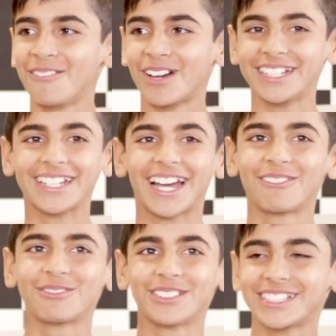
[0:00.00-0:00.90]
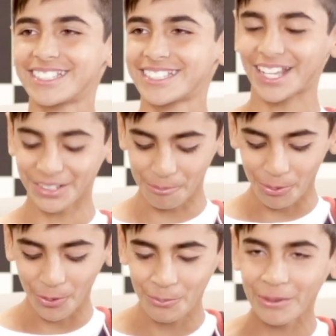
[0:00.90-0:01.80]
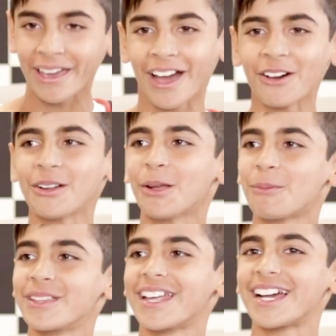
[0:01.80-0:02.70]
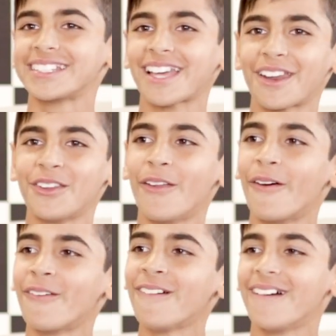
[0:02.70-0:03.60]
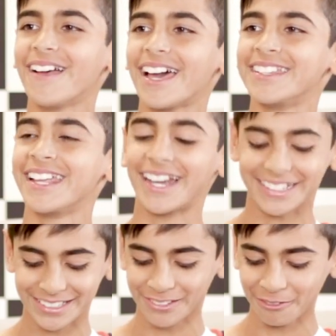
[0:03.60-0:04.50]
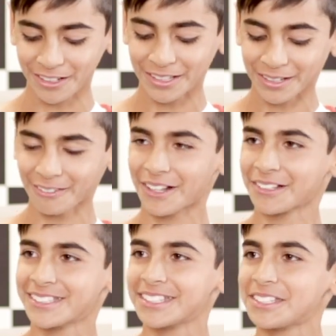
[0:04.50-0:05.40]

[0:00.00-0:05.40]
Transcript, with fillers: and my dad said to pull me out, but then I said no and then I did really well in the